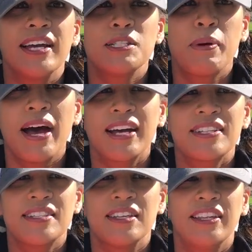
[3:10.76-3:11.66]
ice
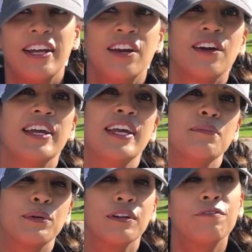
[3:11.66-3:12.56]
packs in there and
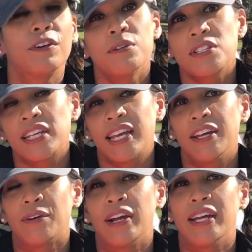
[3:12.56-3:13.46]
bring frozen
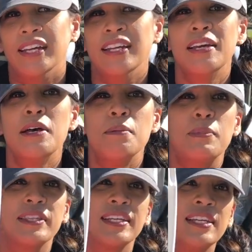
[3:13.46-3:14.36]
Gatorade, but the